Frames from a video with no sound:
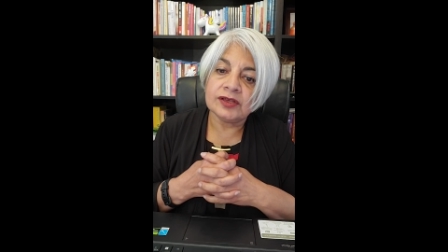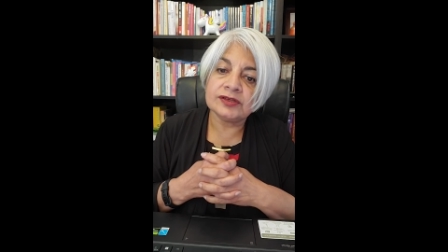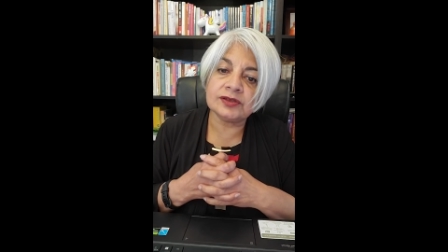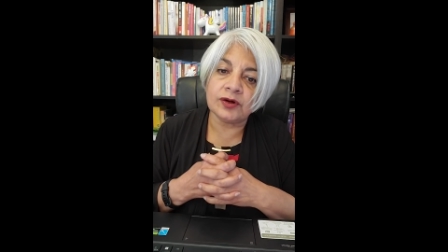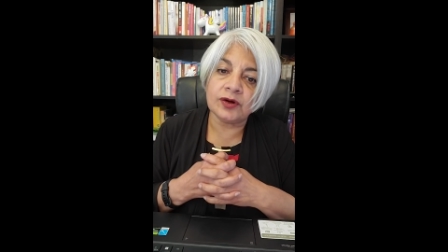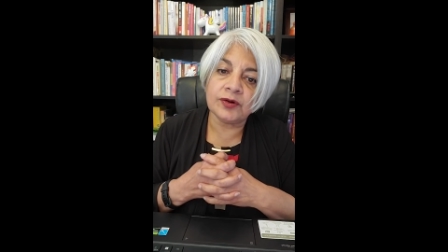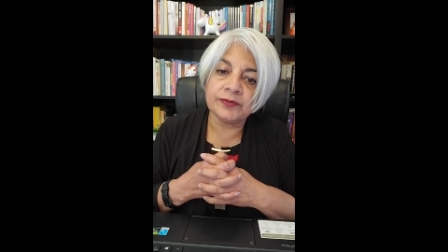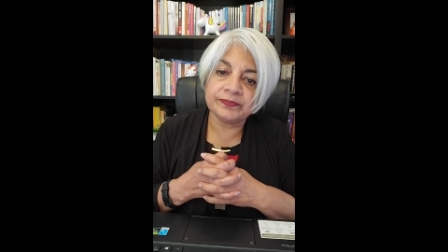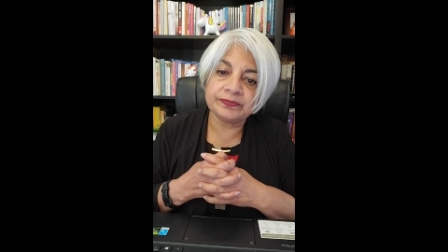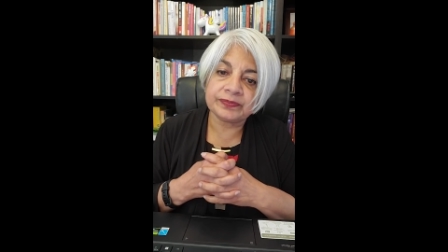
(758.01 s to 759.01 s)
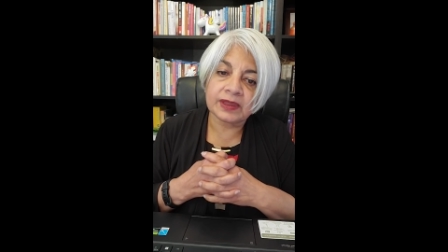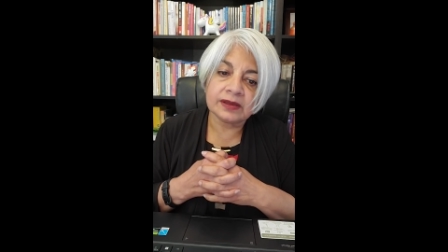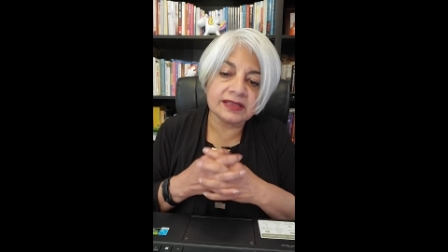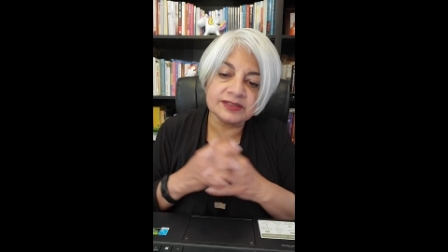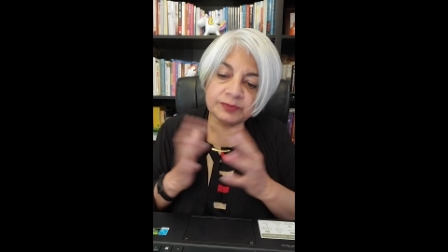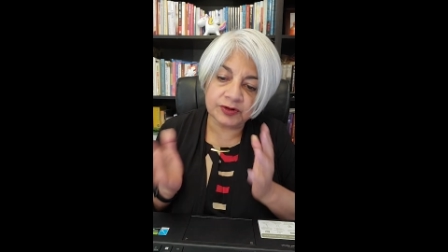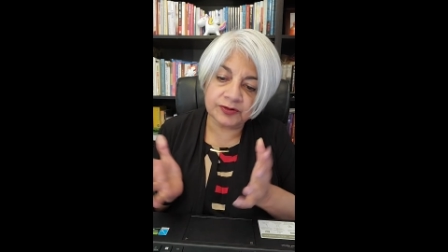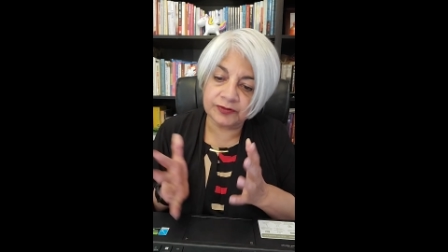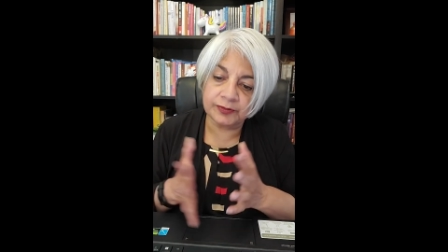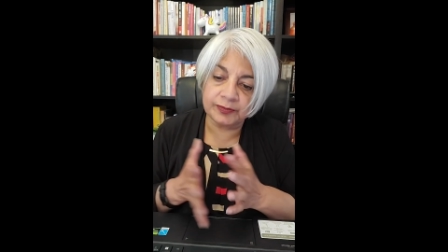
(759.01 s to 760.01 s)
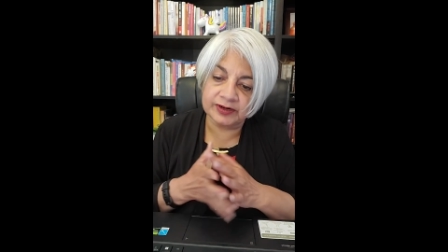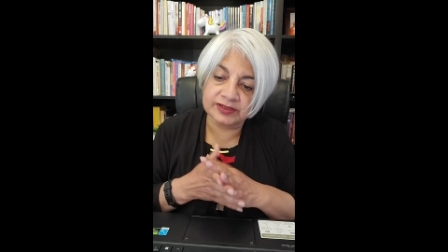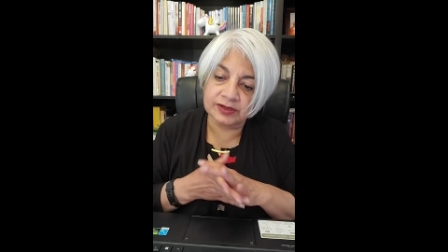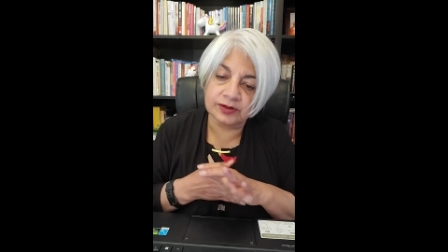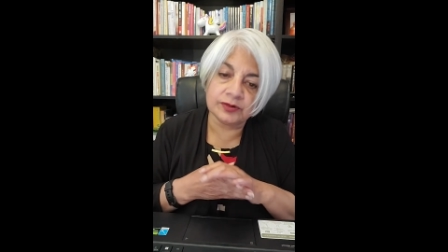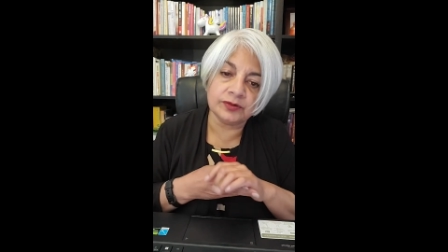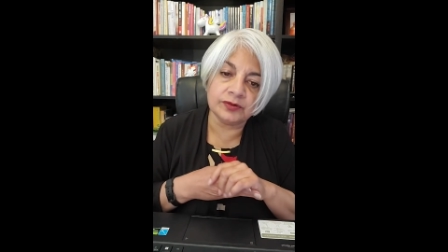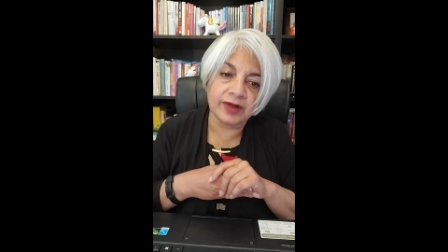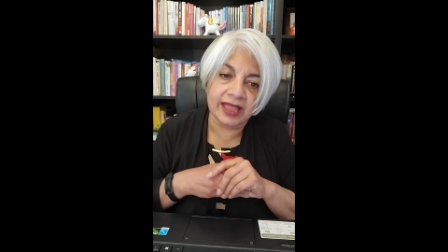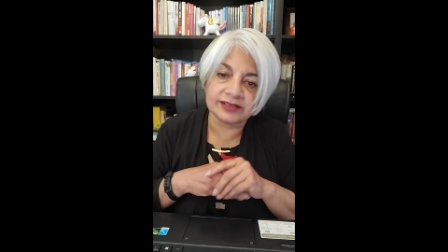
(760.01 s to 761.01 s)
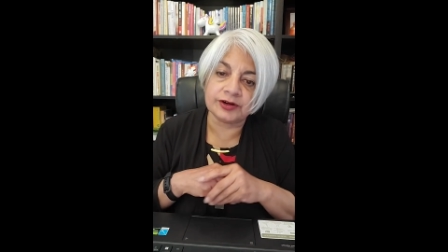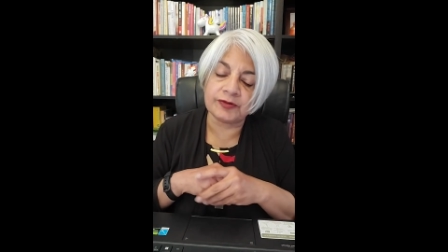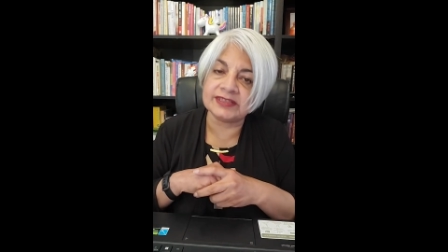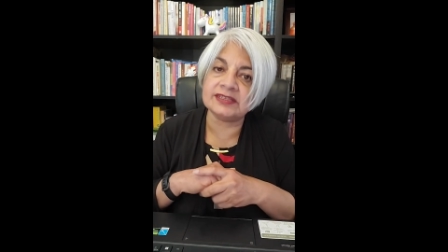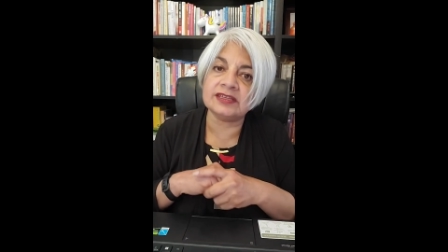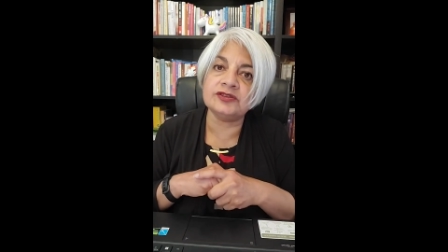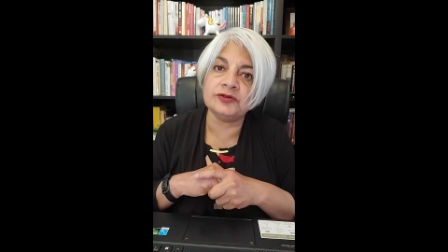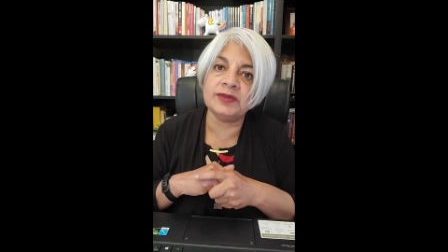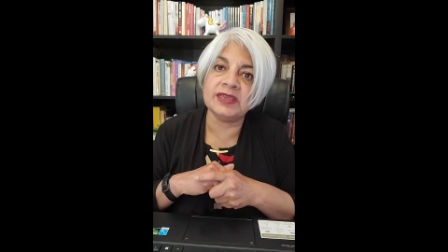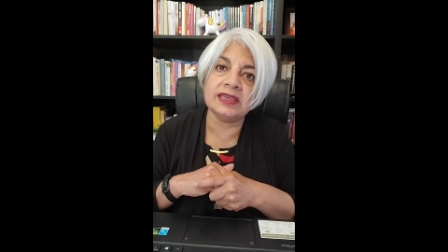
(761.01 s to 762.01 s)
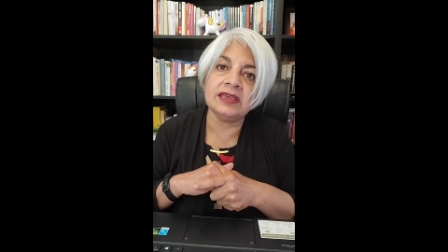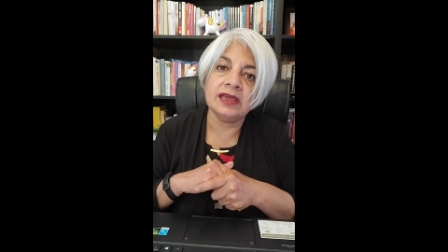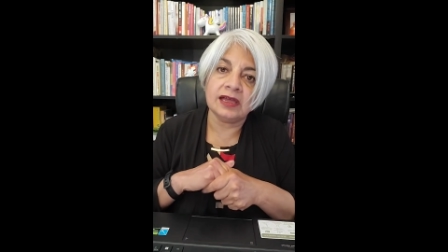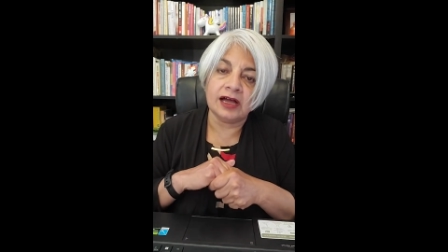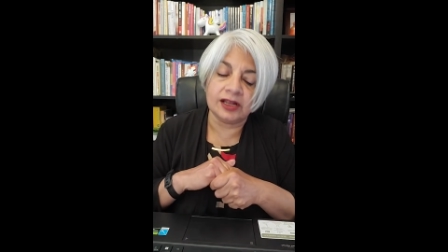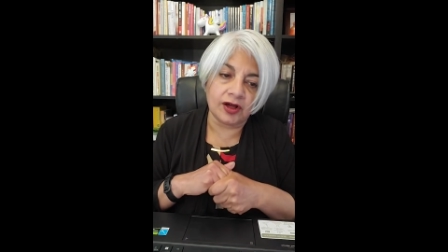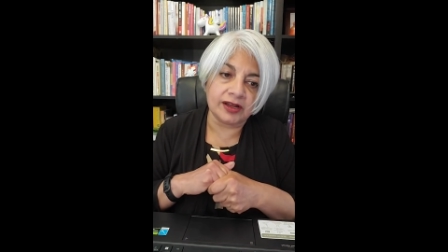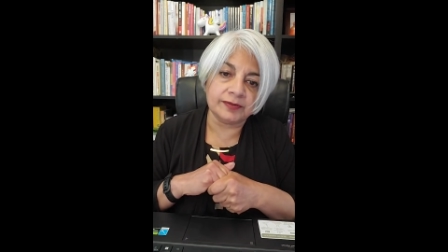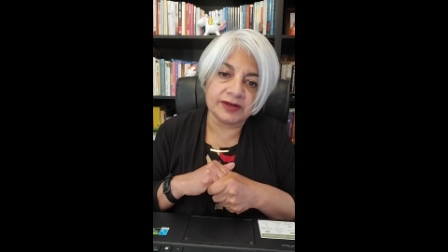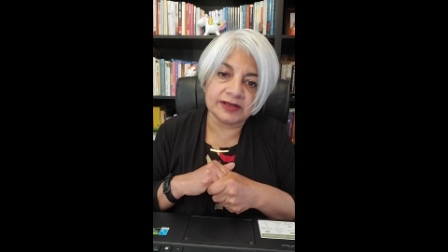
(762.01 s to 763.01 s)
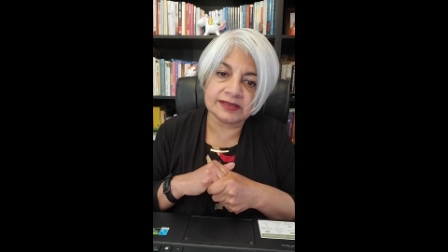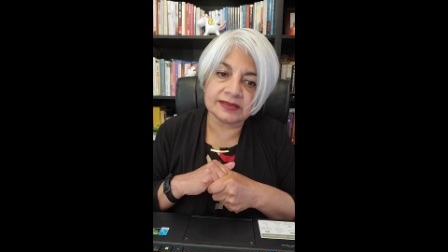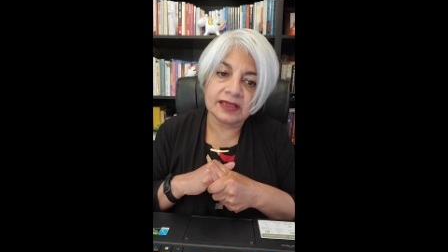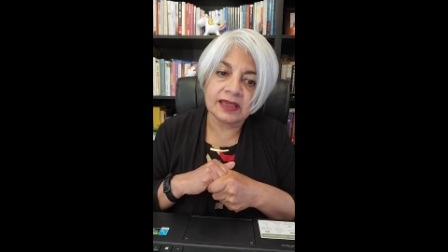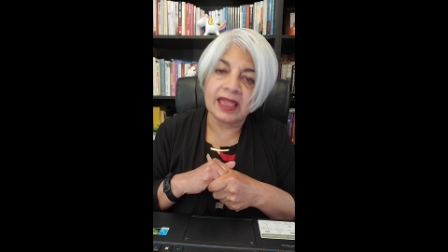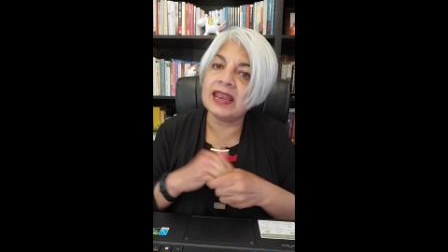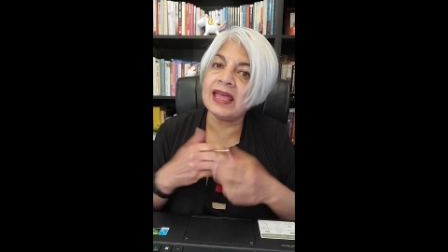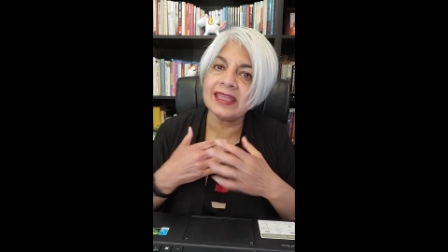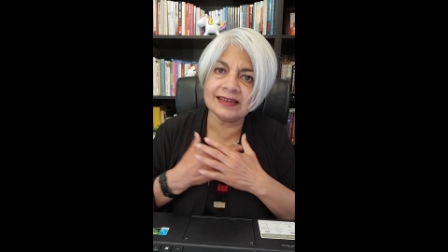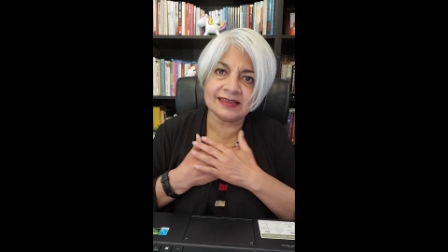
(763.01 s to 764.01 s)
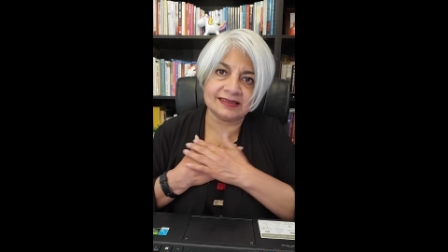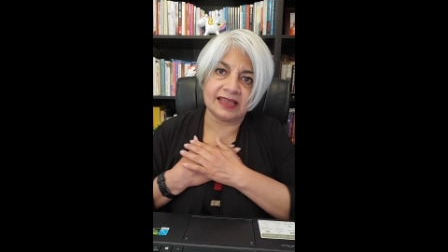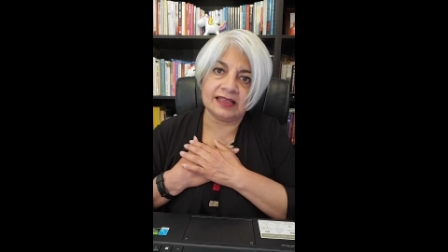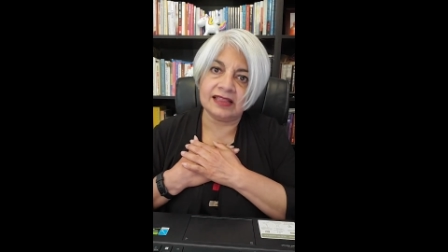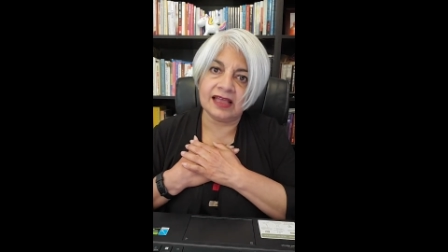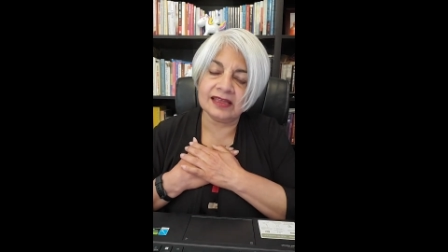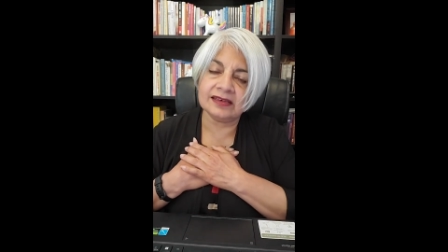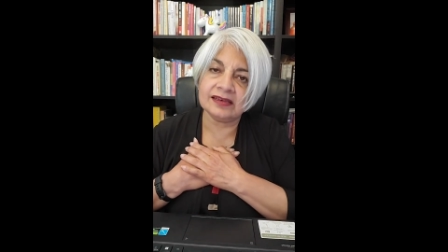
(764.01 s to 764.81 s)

So this beautiful person who has requested to be anonymous, and I understand that,